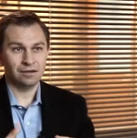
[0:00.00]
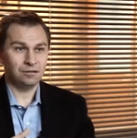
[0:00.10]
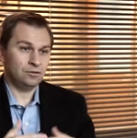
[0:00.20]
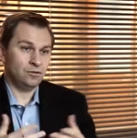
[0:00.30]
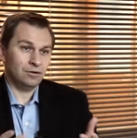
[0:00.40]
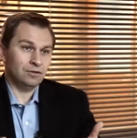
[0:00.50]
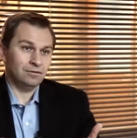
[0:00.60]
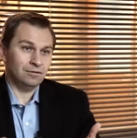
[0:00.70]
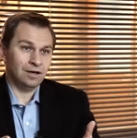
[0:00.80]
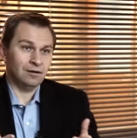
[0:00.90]
You
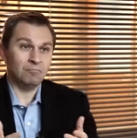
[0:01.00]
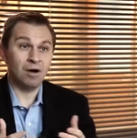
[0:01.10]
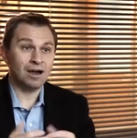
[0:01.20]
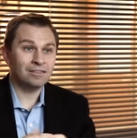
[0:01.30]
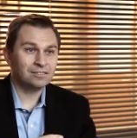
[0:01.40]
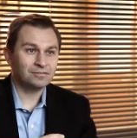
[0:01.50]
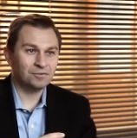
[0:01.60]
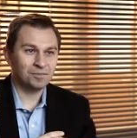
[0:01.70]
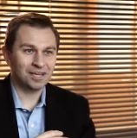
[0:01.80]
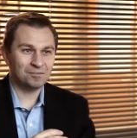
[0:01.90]
can uh, buy this
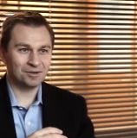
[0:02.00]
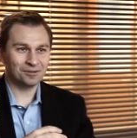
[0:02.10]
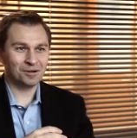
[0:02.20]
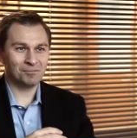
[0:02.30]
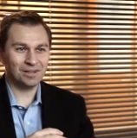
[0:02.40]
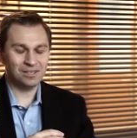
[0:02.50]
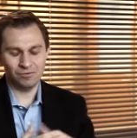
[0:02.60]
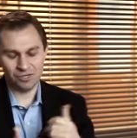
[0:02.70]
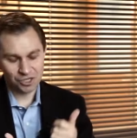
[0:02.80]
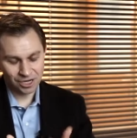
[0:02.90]
from a chemical company, you
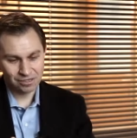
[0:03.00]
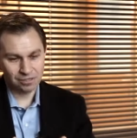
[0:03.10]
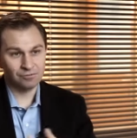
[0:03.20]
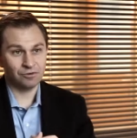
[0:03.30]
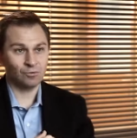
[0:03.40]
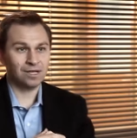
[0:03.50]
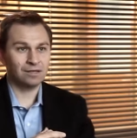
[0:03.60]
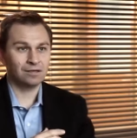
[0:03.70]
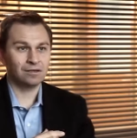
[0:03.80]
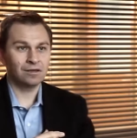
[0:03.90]
inject it for a
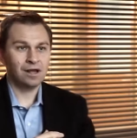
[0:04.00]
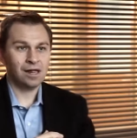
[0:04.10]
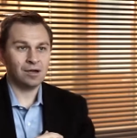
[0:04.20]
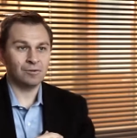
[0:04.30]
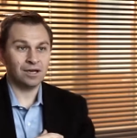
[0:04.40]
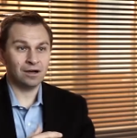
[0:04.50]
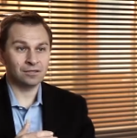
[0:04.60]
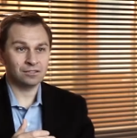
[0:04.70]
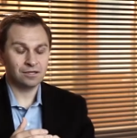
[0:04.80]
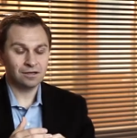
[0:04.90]
week, and we
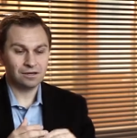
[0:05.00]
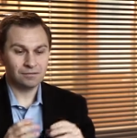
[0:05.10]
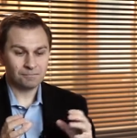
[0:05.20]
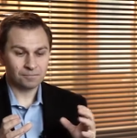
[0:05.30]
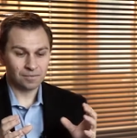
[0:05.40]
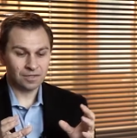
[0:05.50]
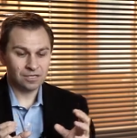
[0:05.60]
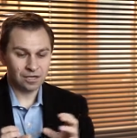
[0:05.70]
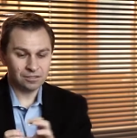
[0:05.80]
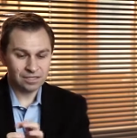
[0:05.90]
asked,
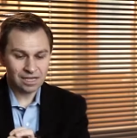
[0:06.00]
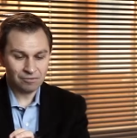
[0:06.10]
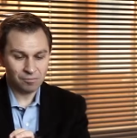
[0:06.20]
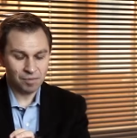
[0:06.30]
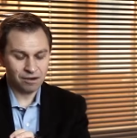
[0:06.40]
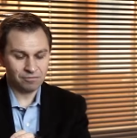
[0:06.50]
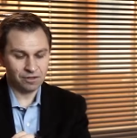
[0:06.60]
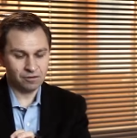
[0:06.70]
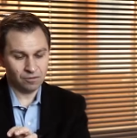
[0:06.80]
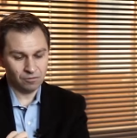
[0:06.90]
does this have a
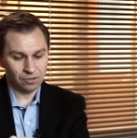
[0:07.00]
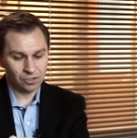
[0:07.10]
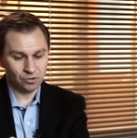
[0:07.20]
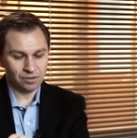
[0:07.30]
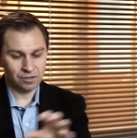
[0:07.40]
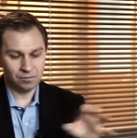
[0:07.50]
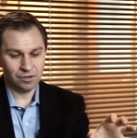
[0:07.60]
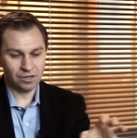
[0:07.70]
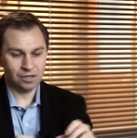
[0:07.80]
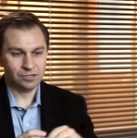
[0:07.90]
benefit, restoring the
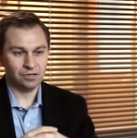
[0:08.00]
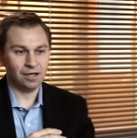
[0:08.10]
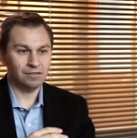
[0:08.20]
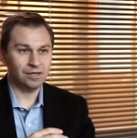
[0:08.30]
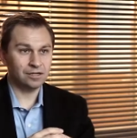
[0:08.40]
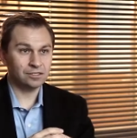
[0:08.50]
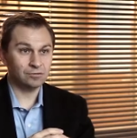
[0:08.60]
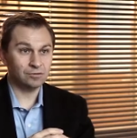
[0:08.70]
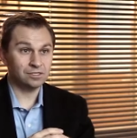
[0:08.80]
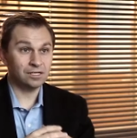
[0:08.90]
communication? And the answer
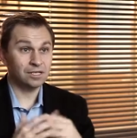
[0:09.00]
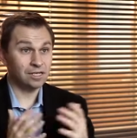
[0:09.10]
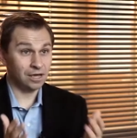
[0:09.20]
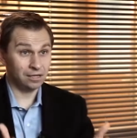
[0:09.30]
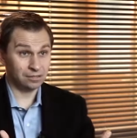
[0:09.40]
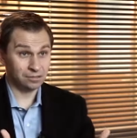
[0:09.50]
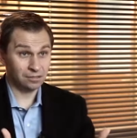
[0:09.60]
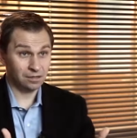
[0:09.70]
was yes.